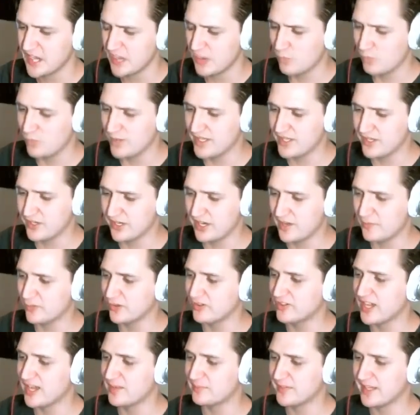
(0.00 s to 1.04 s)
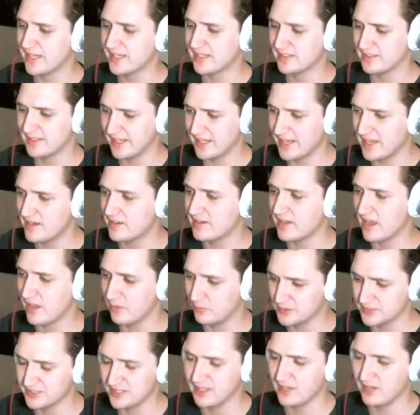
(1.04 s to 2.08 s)
We could... If we top deck a land,
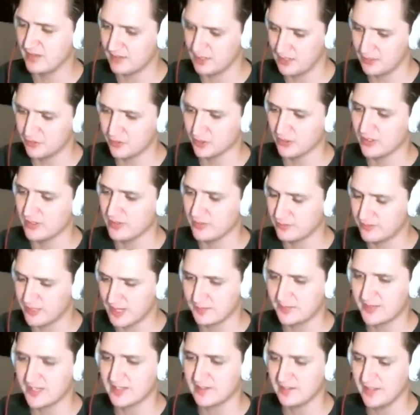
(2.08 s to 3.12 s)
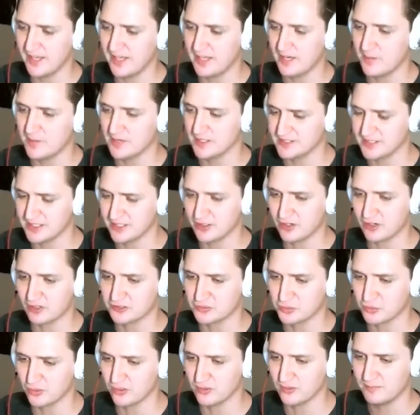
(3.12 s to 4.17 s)
I'll do it. Top deck a land, I'm going to Zendikar's
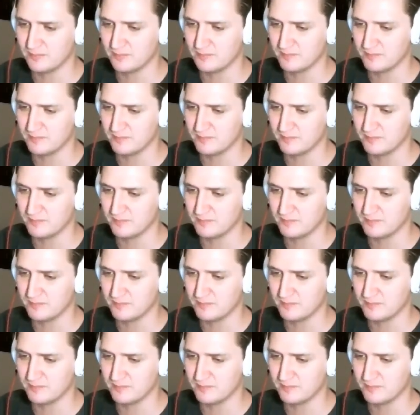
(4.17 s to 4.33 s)
Royal.